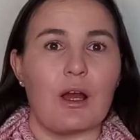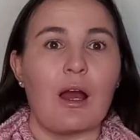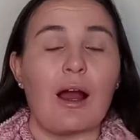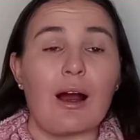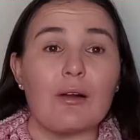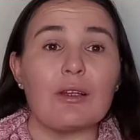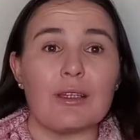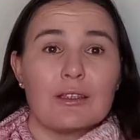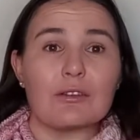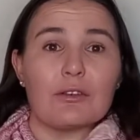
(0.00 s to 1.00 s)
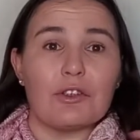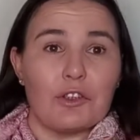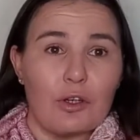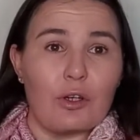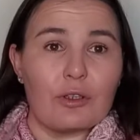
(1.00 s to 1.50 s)
how little
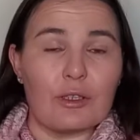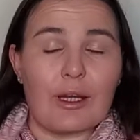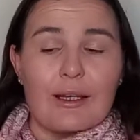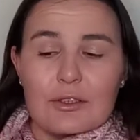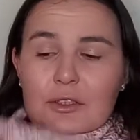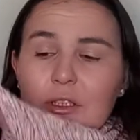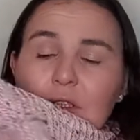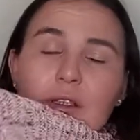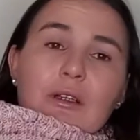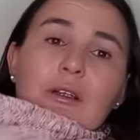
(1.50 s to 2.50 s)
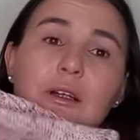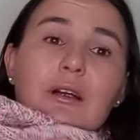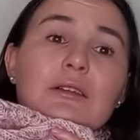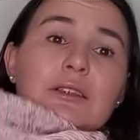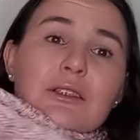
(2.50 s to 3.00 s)
yarn actually
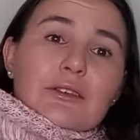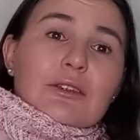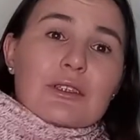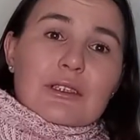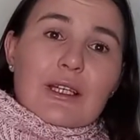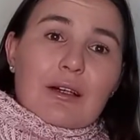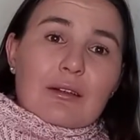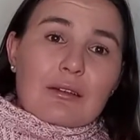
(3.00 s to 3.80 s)
goes into this cowl,